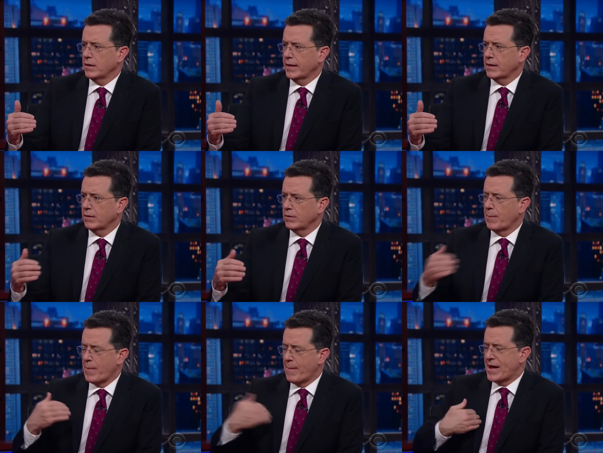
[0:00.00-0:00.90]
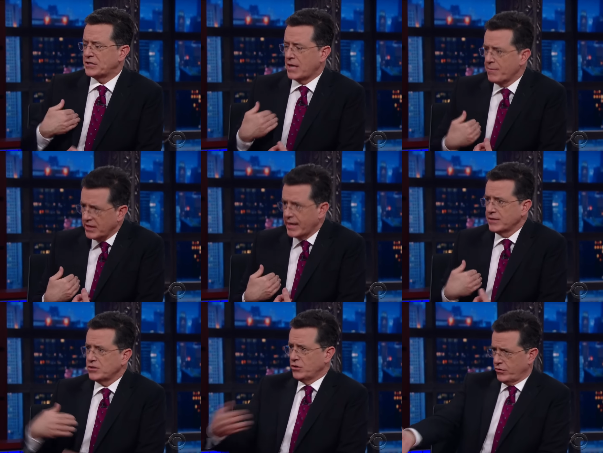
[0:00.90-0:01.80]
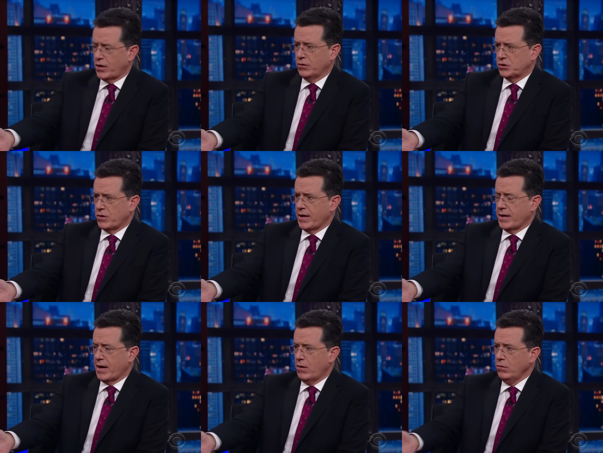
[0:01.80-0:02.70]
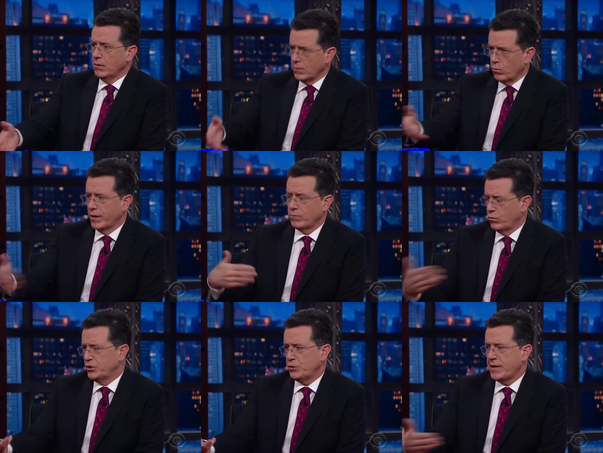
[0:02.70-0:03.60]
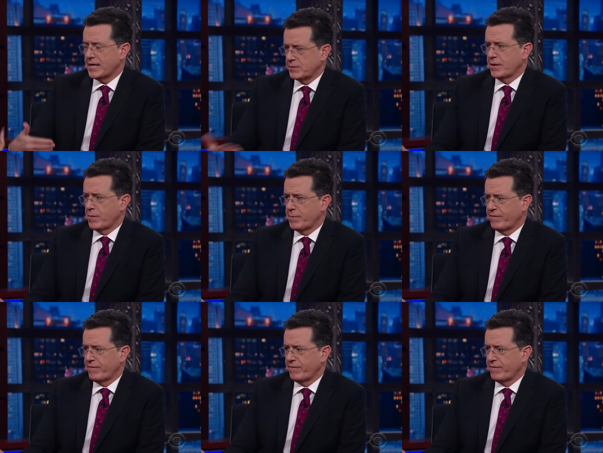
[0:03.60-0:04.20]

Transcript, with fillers: Like, imagine I'm the guest and you're the host okay. right now. What would you be asking gonna, me that I'm might be coming?